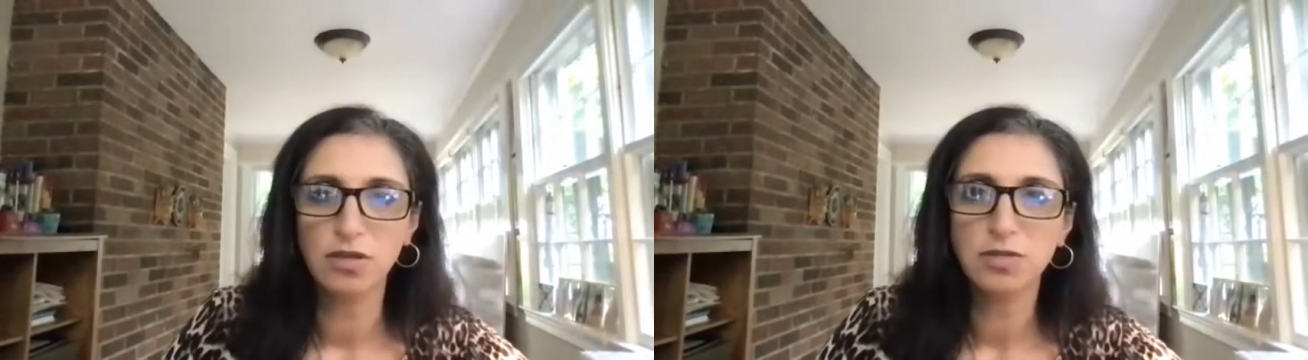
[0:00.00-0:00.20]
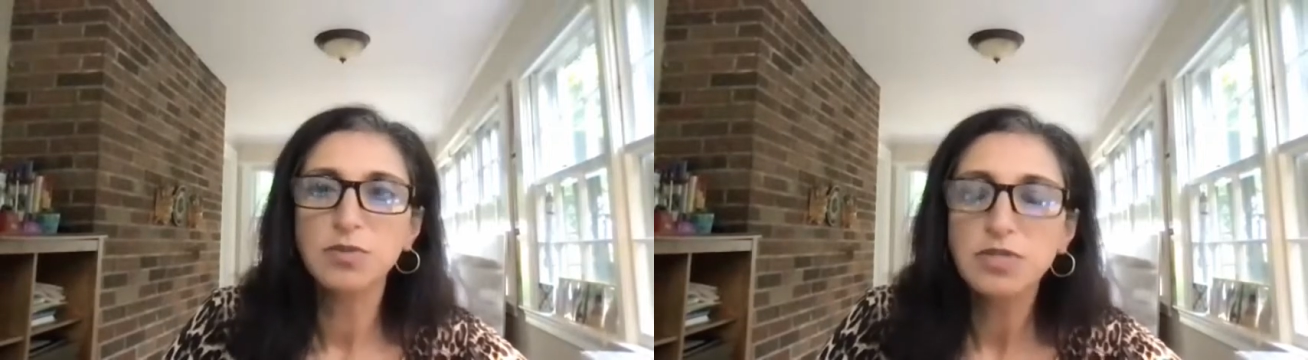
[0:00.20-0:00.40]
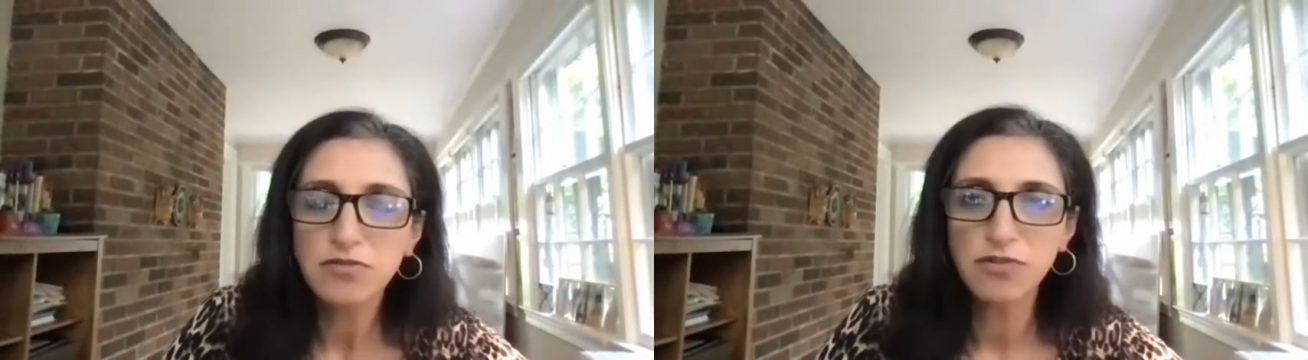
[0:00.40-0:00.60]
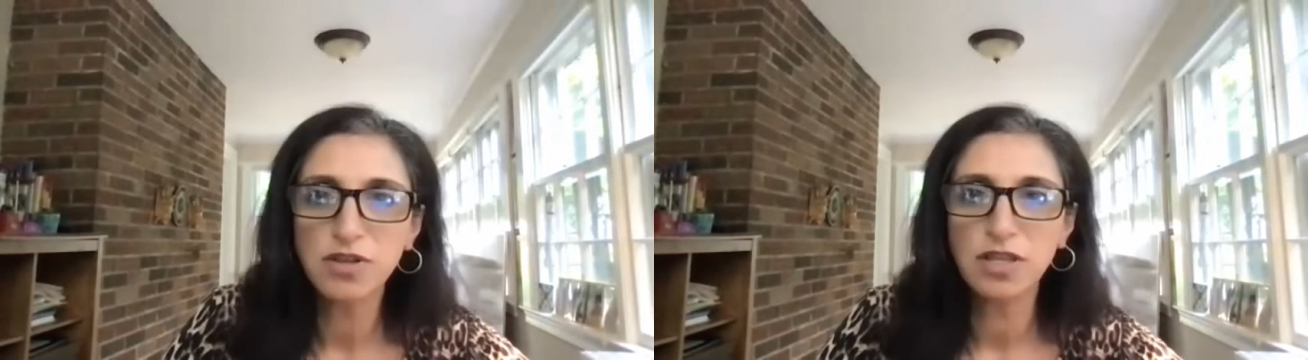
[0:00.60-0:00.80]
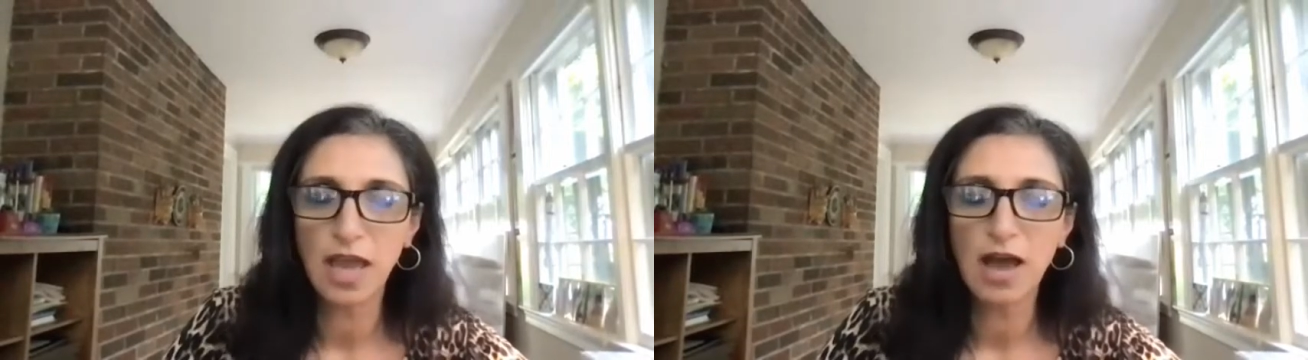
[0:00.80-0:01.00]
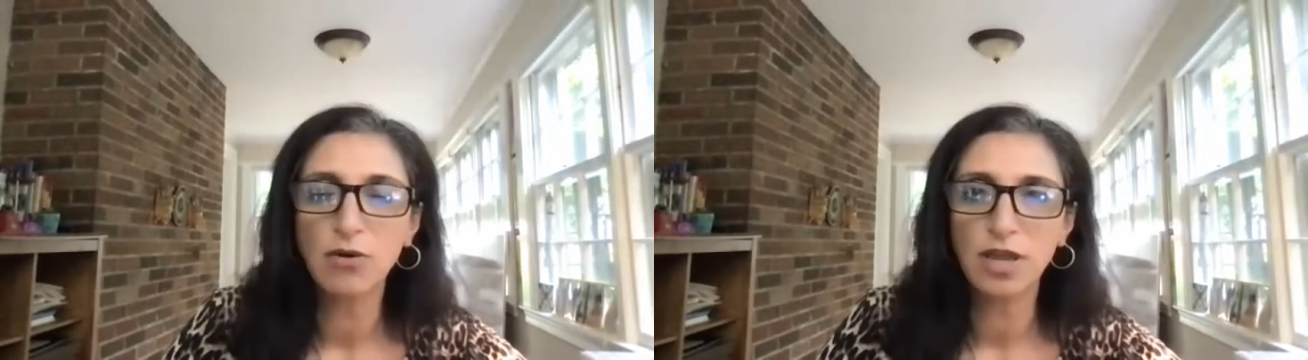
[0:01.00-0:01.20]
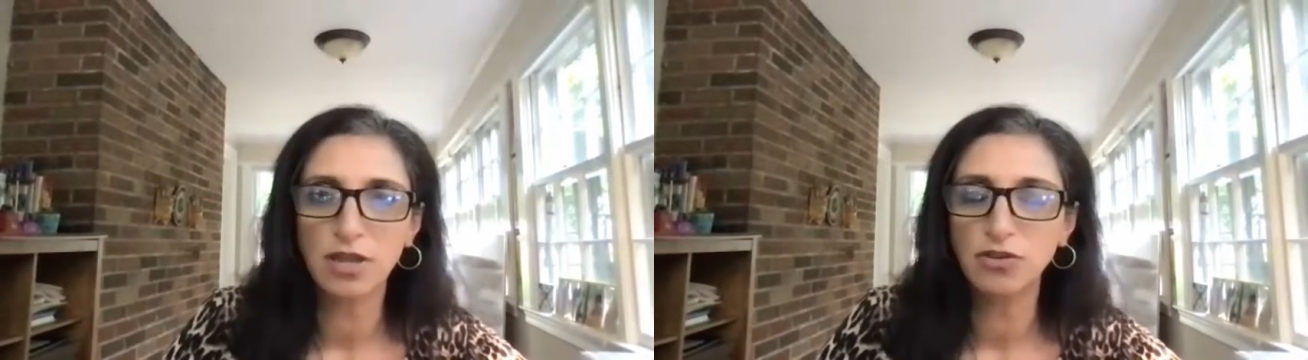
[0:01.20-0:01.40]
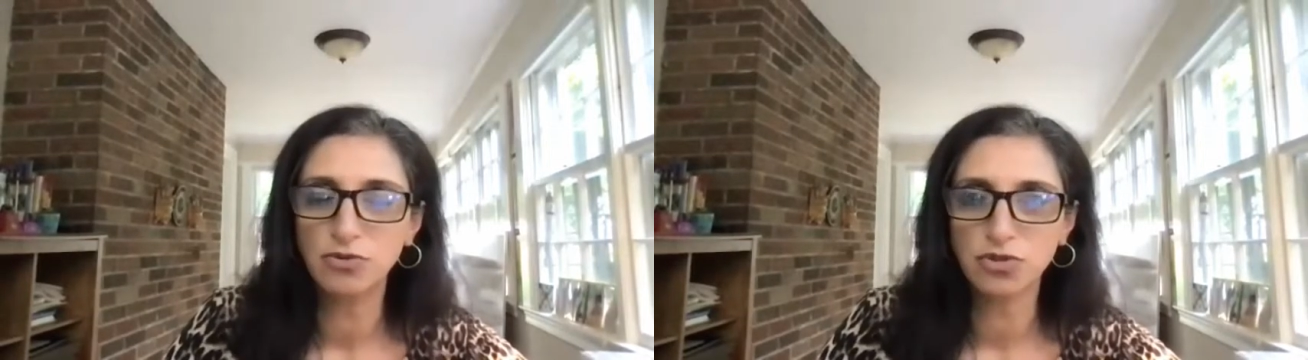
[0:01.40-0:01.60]
Specifically, how
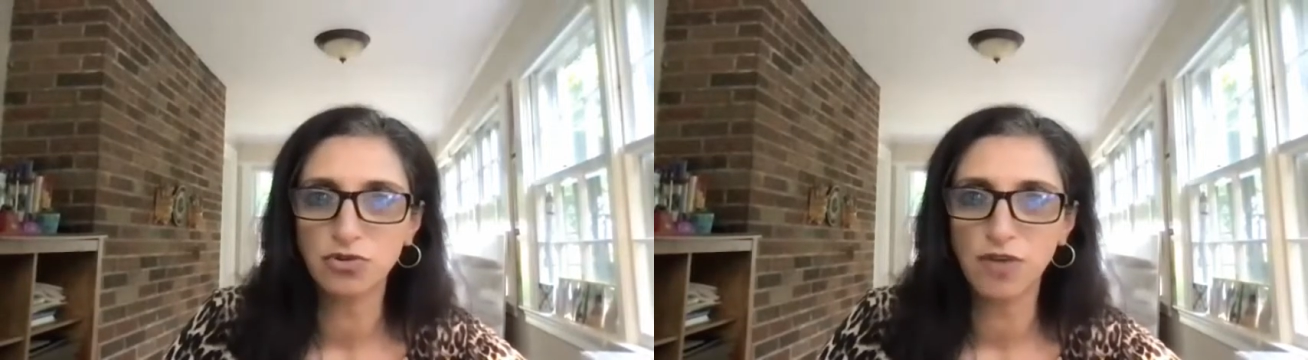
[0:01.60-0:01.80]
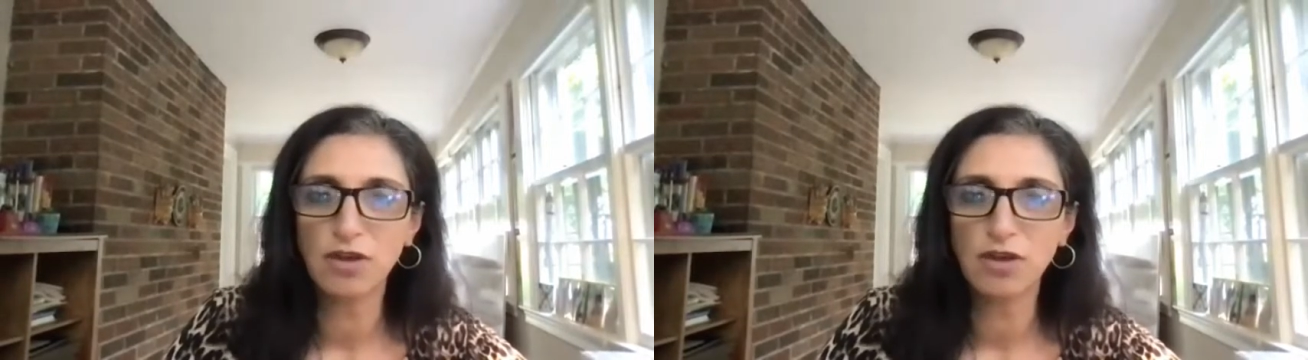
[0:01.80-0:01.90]
can you serve?